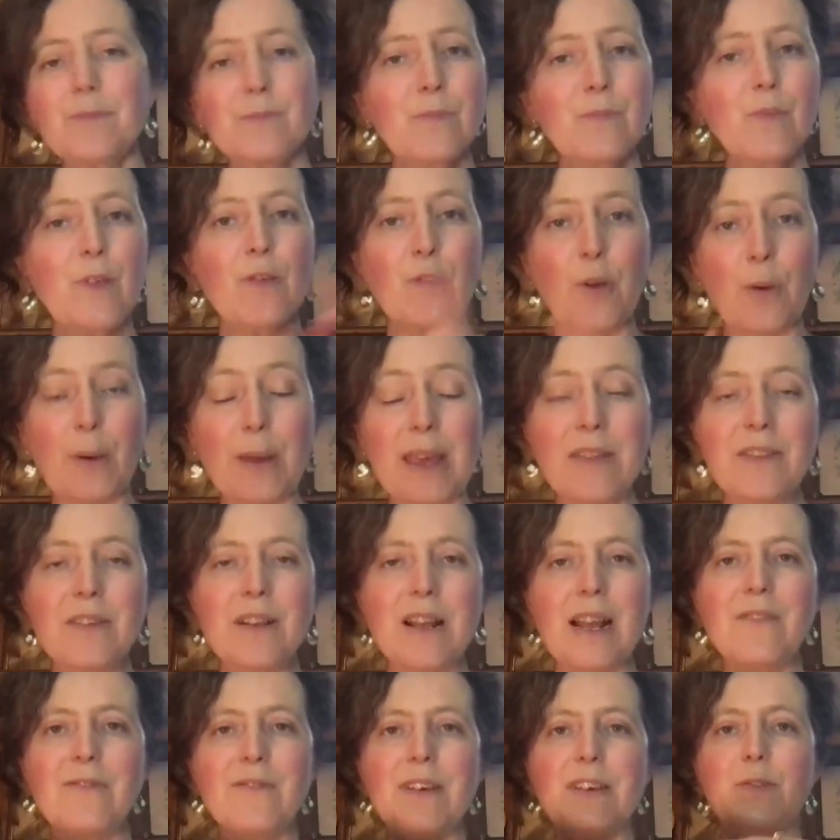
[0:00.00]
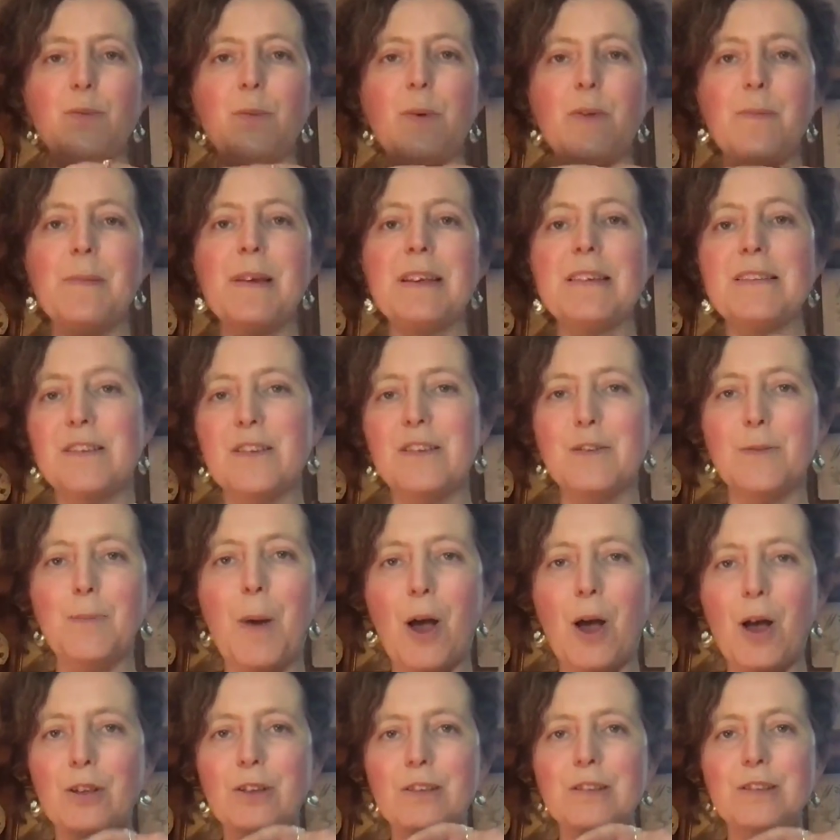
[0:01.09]
So Heathcliff is with Mr.
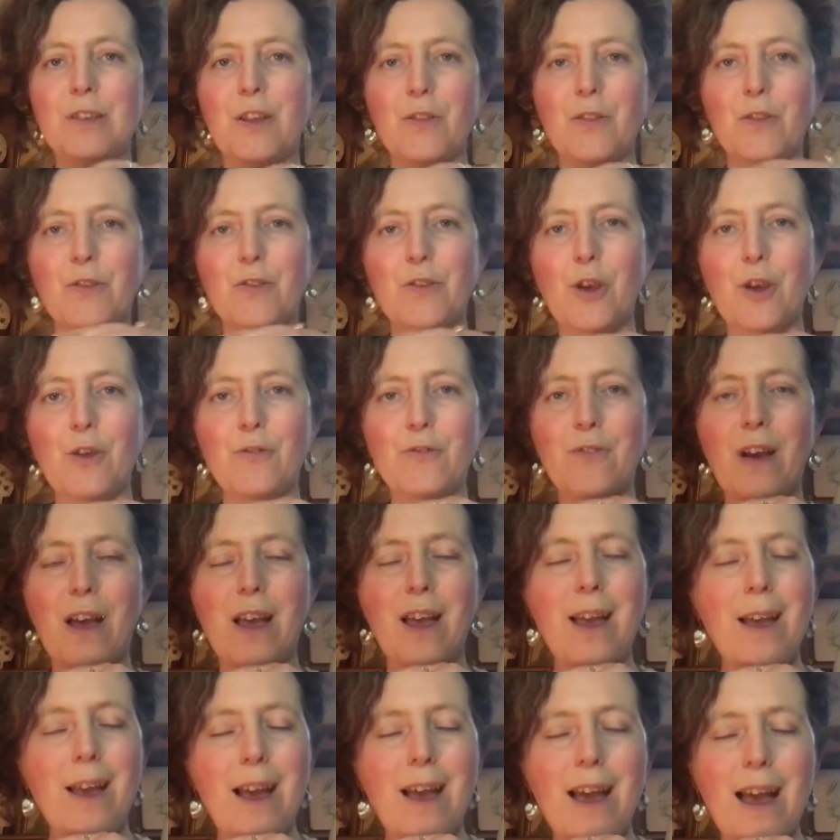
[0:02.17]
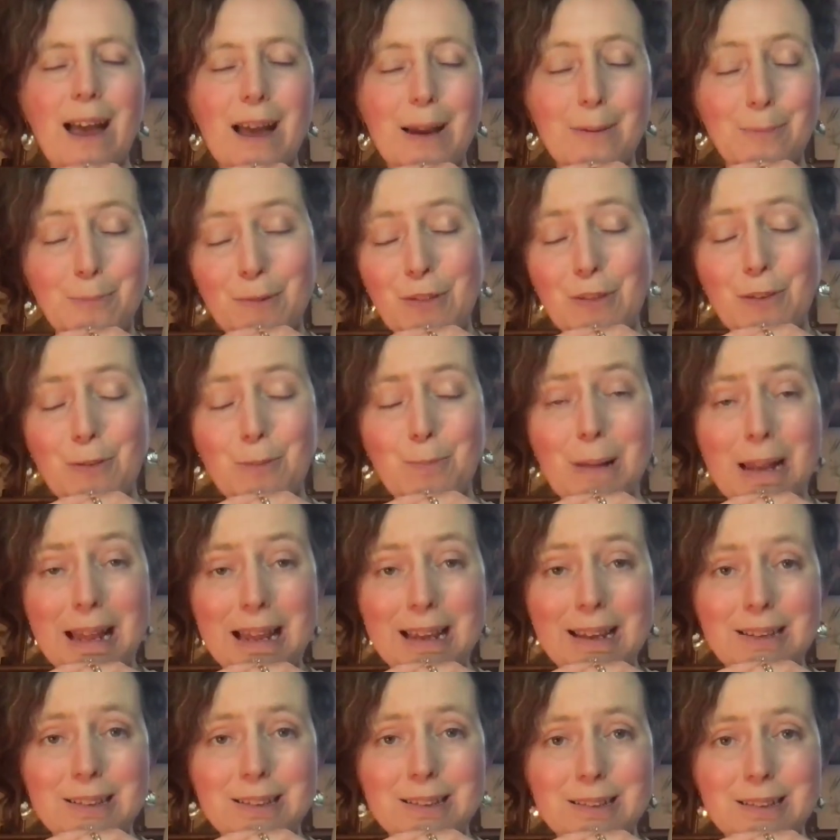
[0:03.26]
Sparkles on the sofa, with his
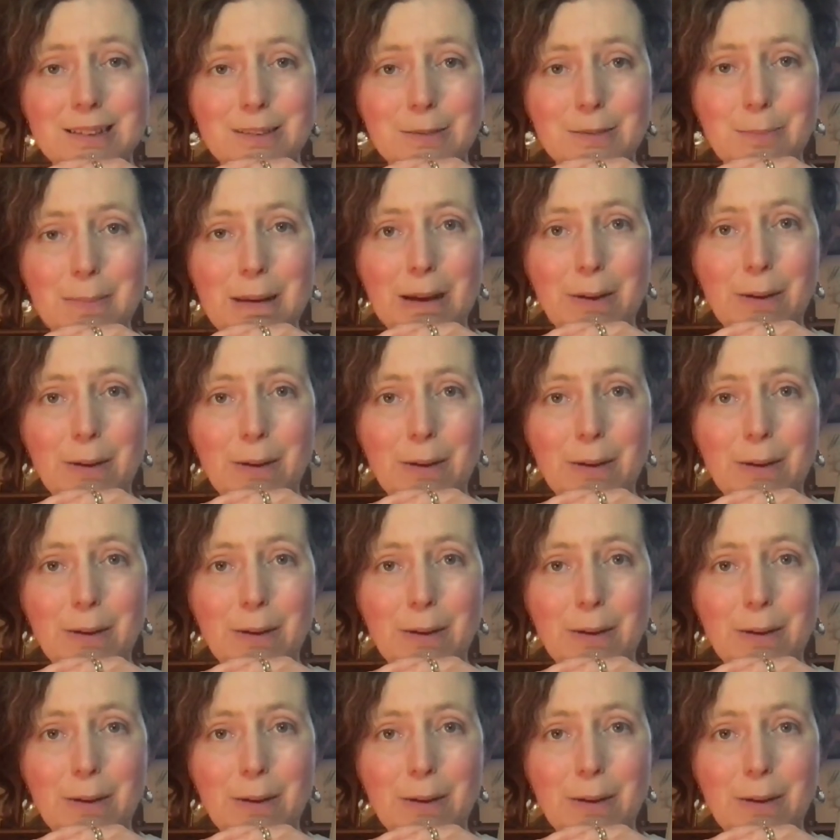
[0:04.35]
blanket in his mouth.